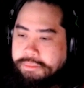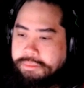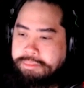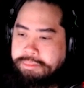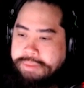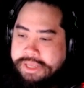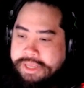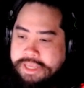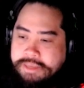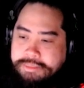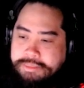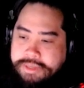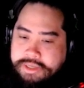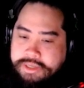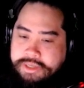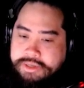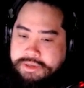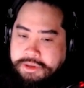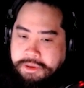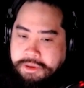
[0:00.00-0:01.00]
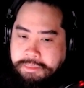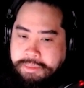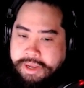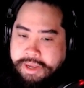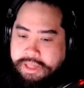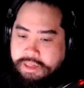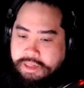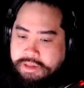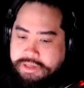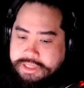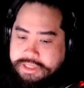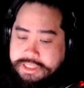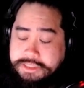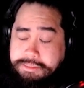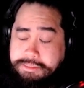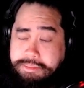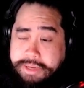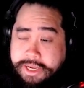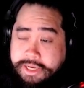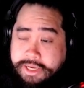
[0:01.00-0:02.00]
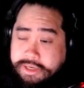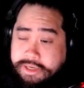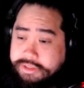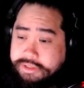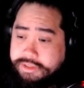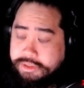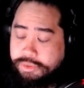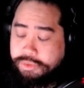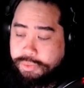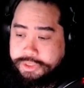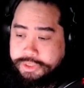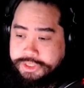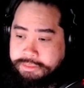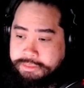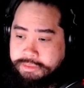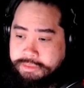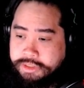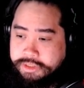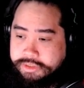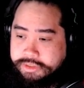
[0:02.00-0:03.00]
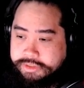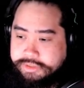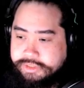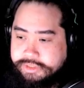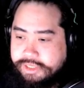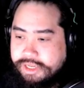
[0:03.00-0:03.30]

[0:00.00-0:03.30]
Maybe my luck is back? Question mark.